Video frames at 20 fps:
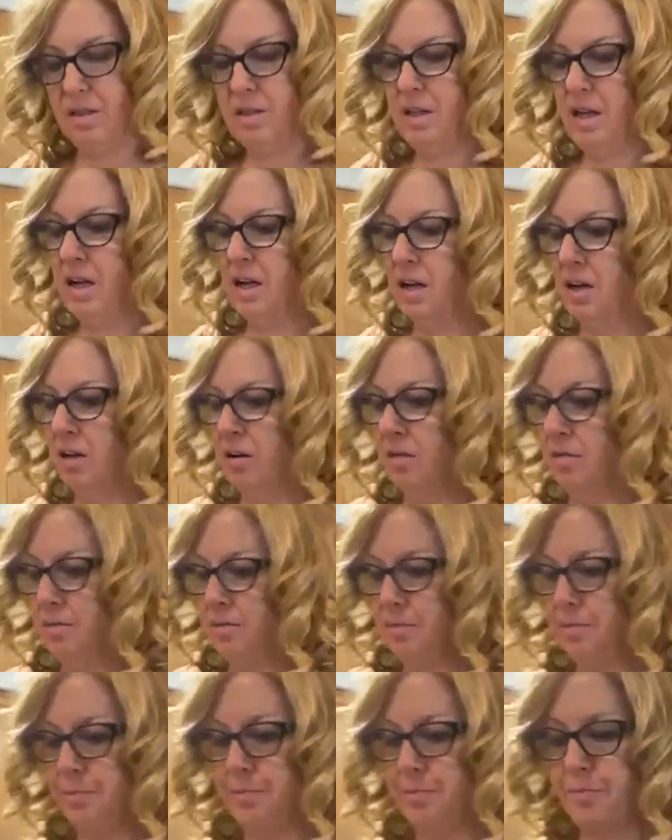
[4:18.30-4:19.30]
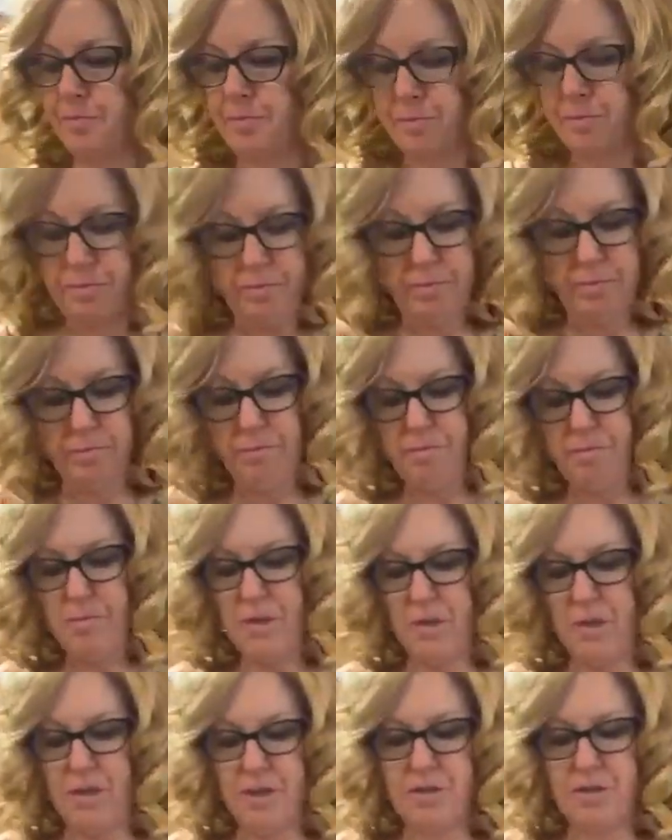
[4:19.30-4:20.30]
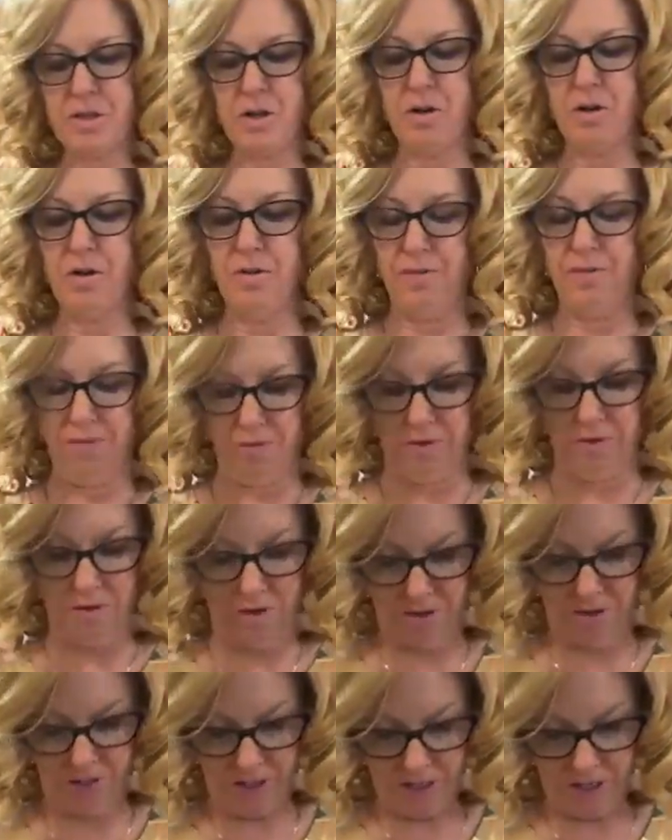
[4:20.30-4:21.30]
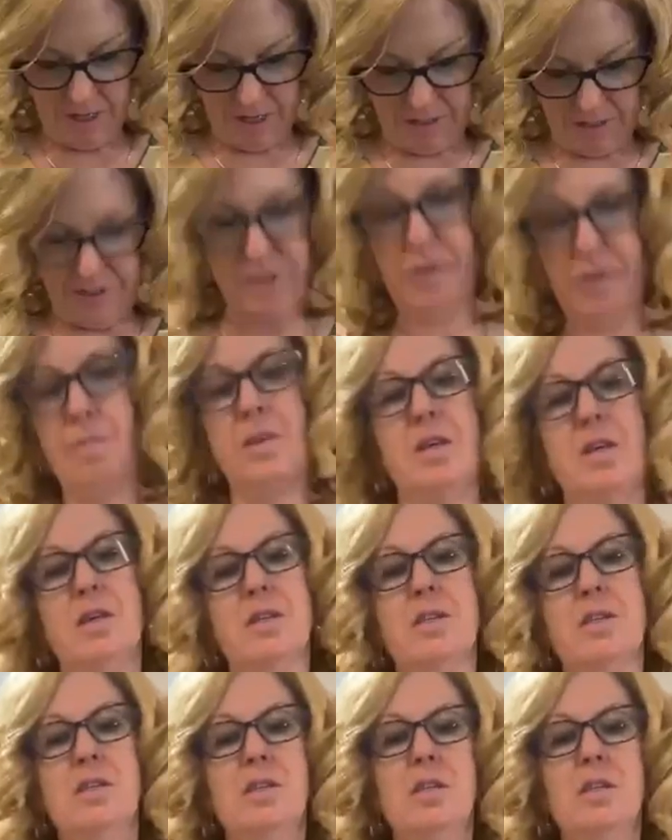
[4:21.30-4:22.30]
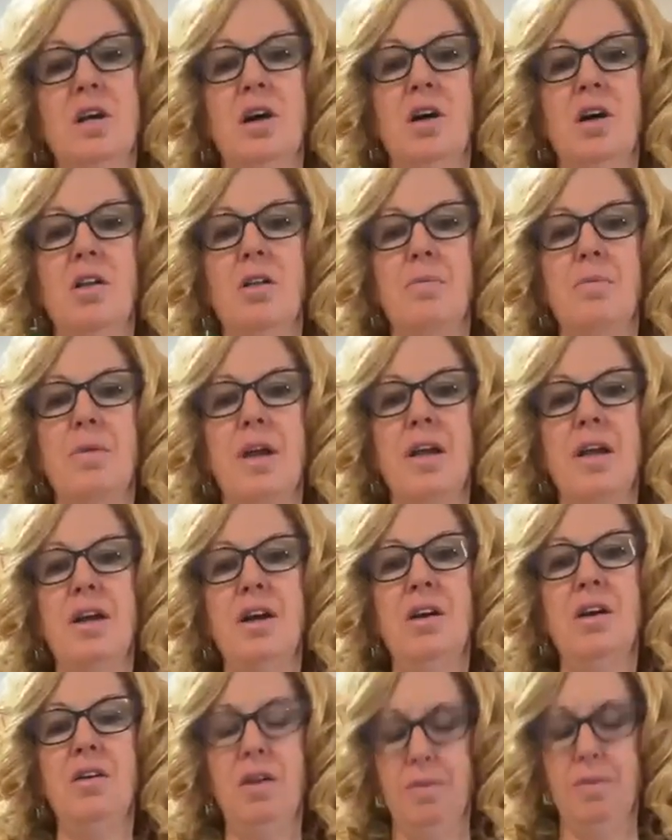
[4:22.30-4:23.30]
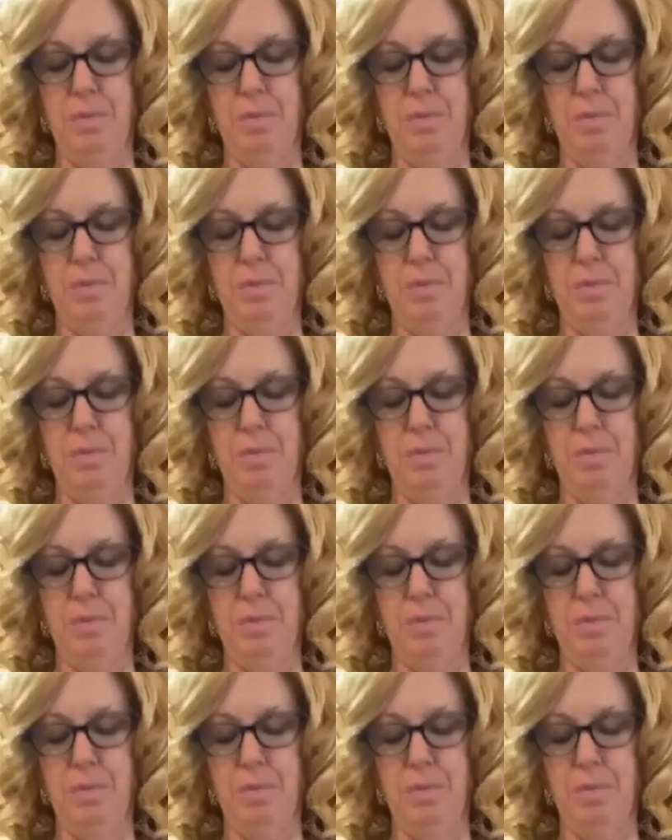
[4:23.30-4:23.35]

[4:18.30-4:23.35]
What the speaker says: Now, let's go for some of this jalapeno.